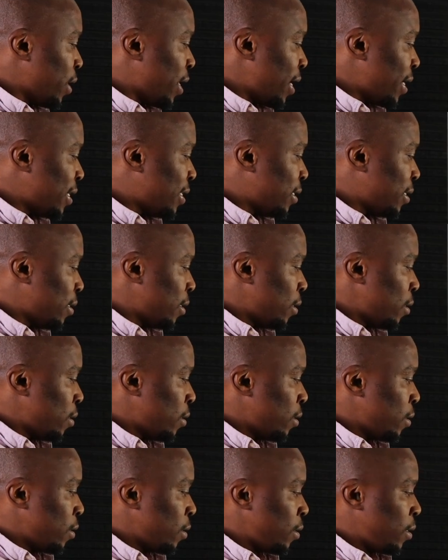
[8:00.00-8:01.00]
get
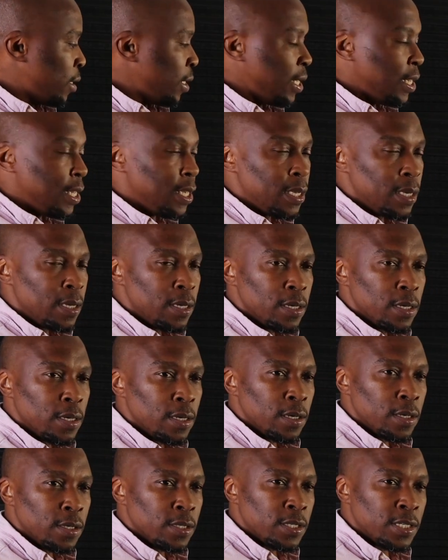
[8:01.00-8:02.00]
the
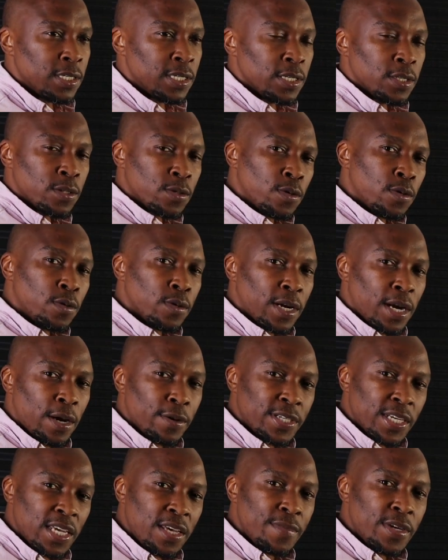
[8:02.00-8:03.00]
Cisco
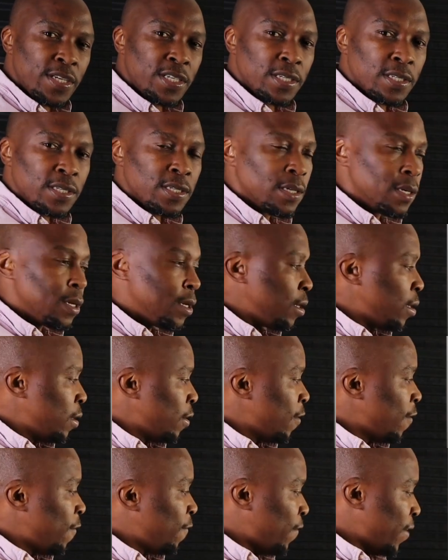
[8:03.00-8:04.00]
router images,
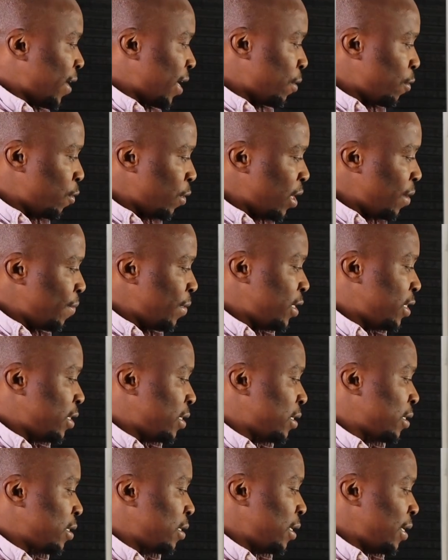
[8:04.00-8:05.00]
firewall
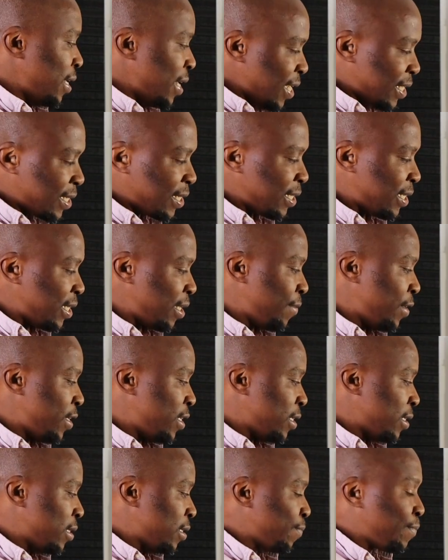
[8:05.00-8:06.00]
images, Nexus
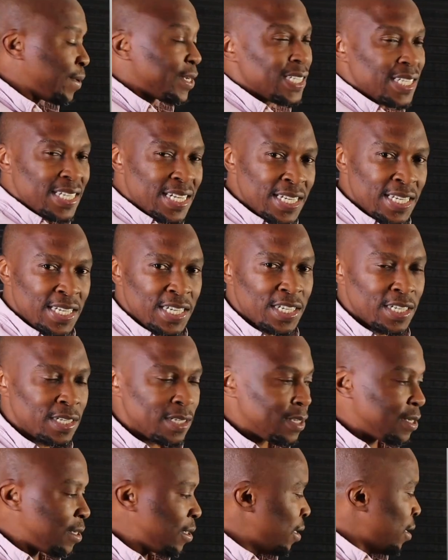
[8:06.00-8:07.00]
images, but in
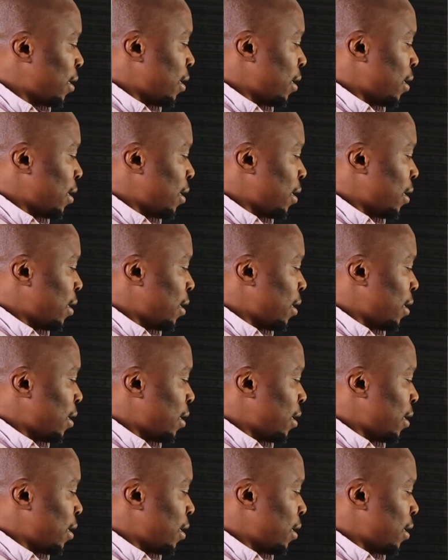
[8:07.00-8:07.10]
addition,